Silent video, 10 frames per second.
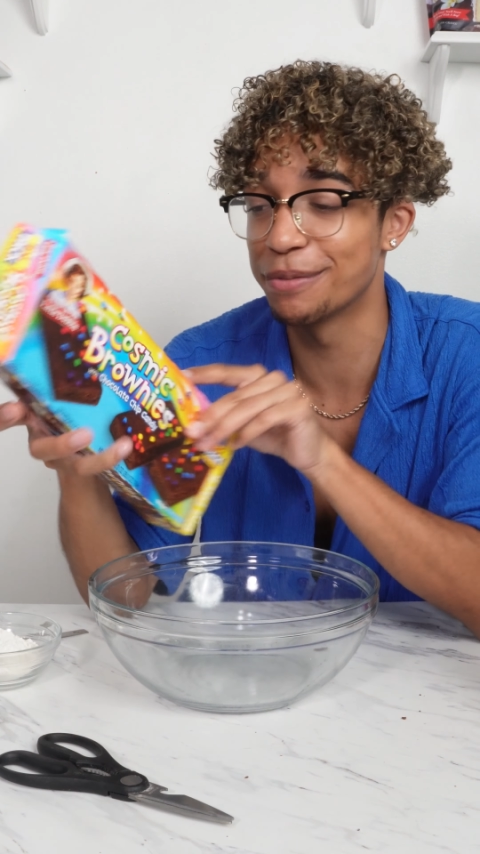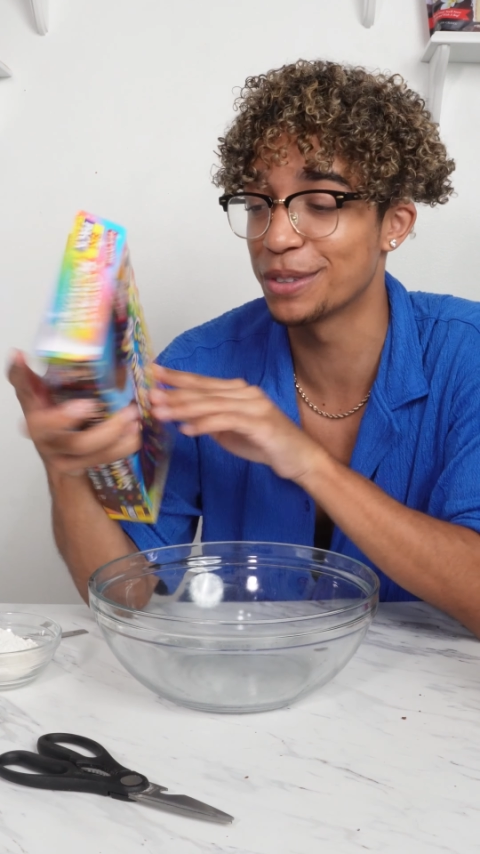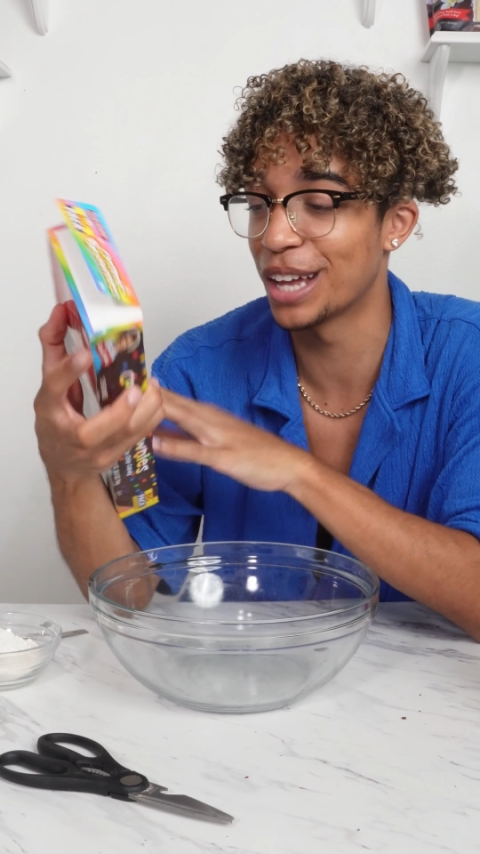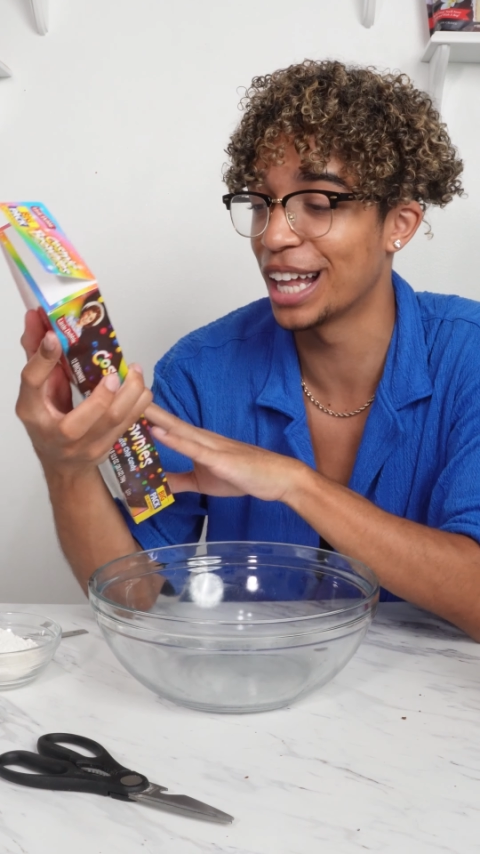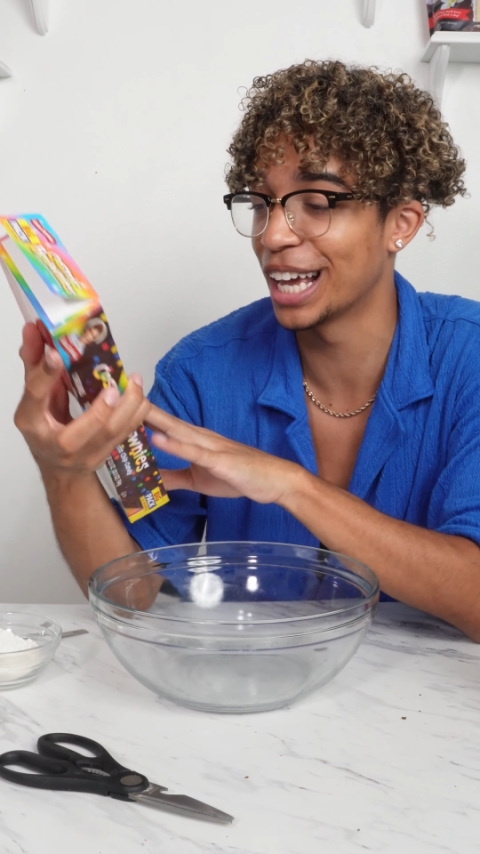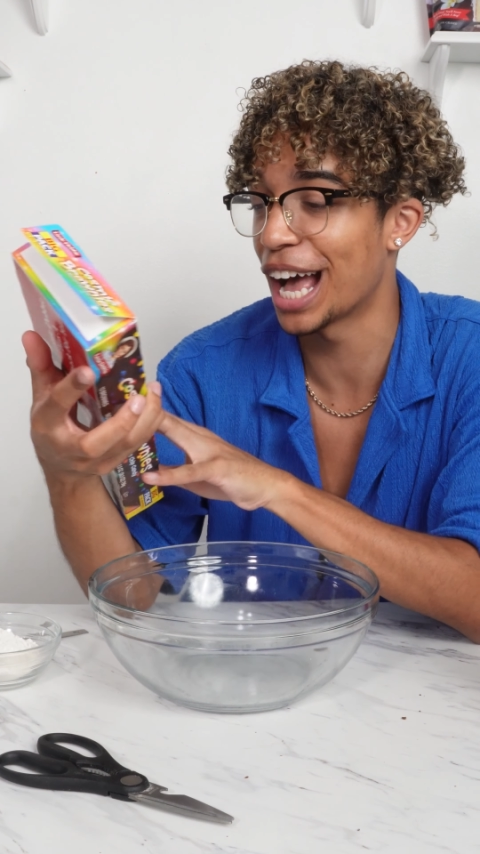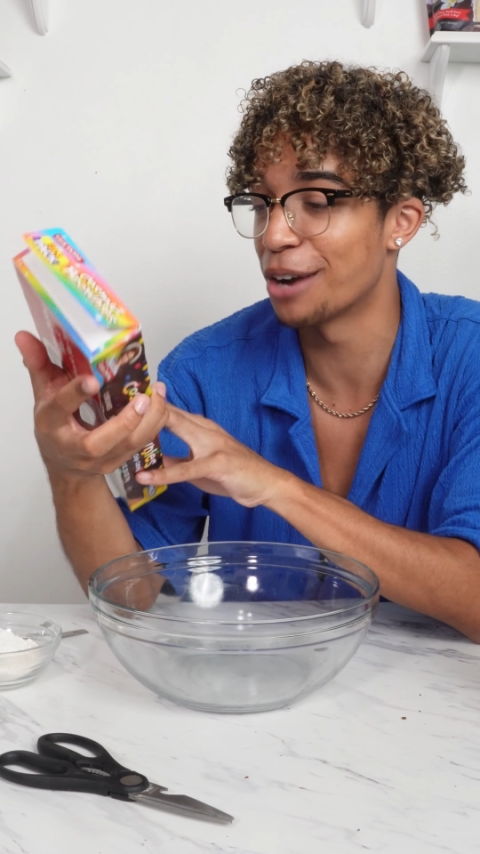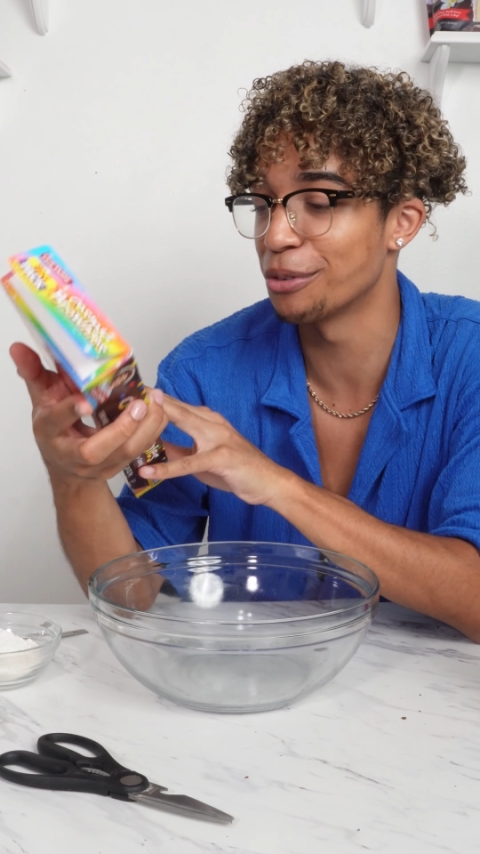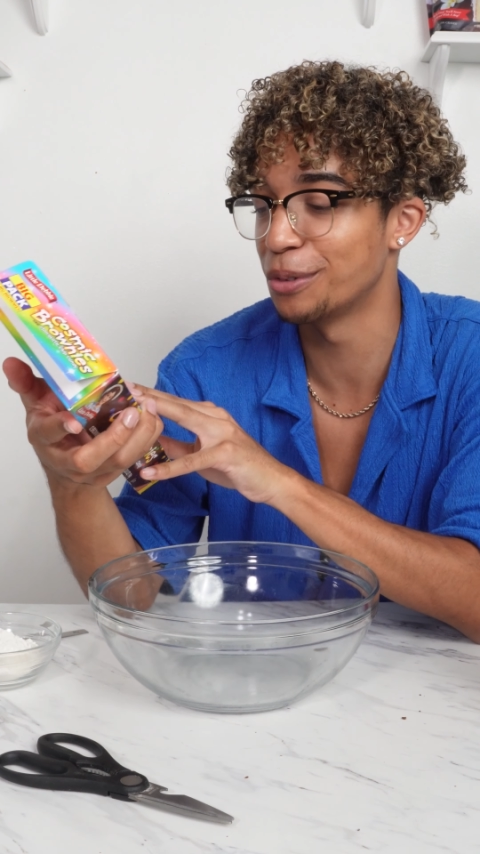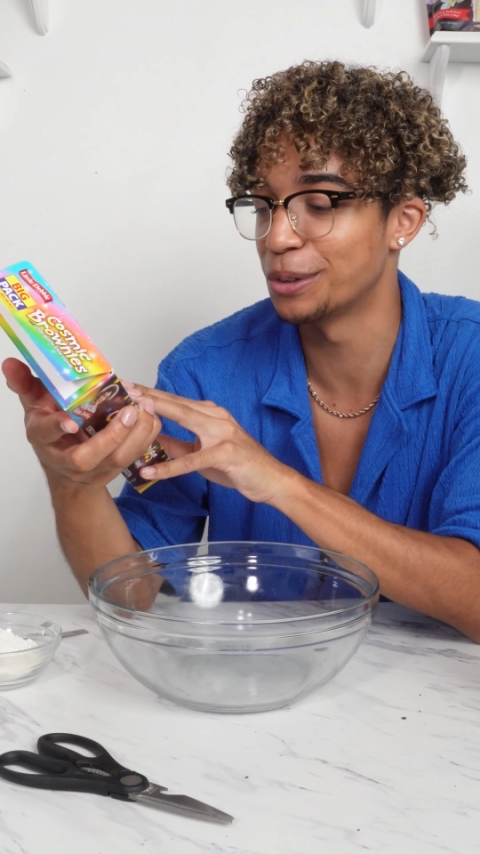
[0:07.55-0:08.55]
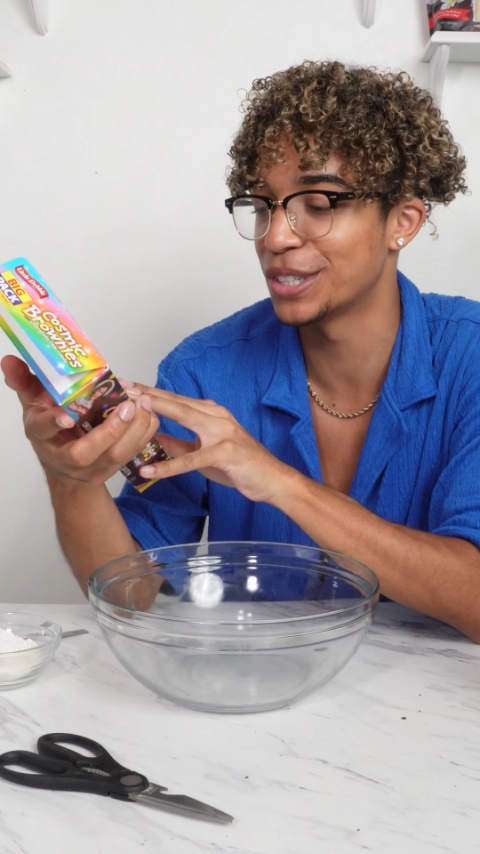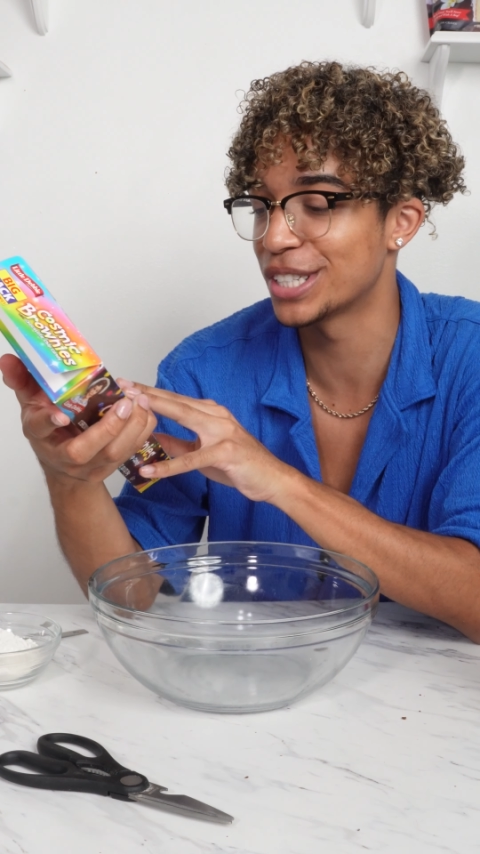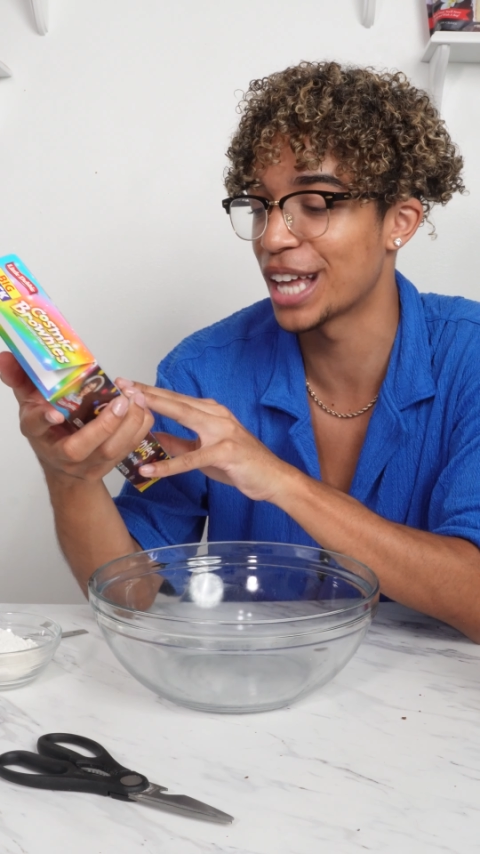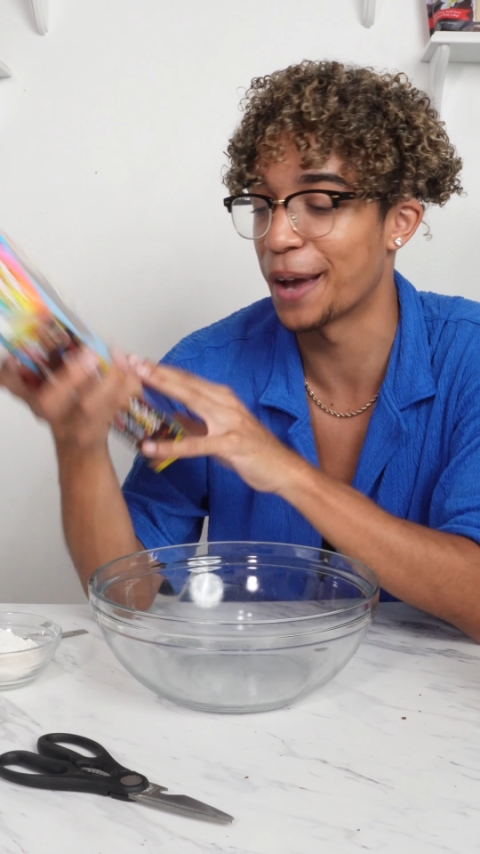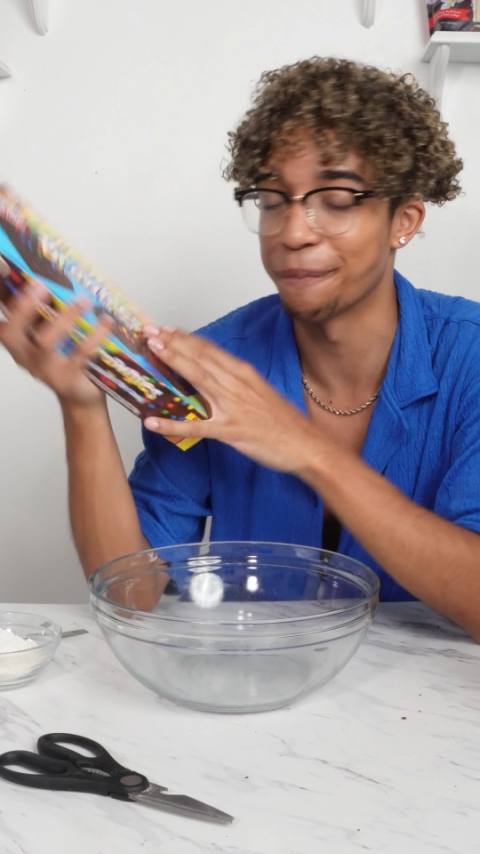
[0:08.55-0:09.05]
I don't even know what to
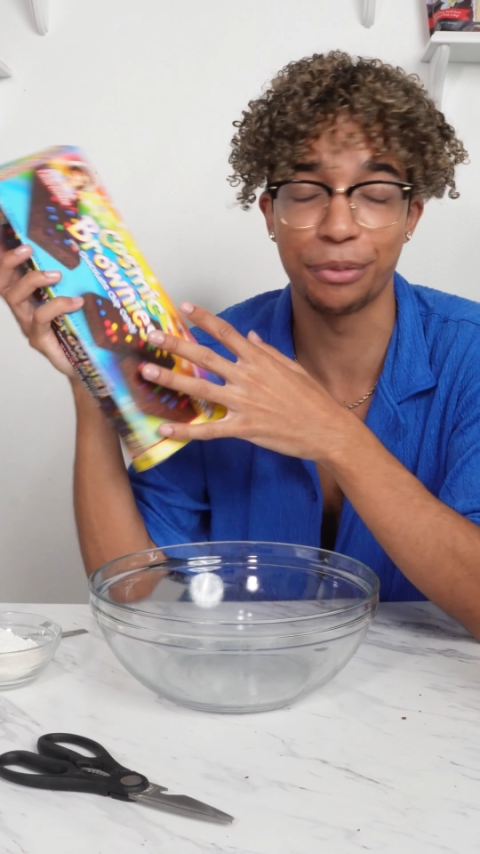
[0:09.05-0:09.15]
say.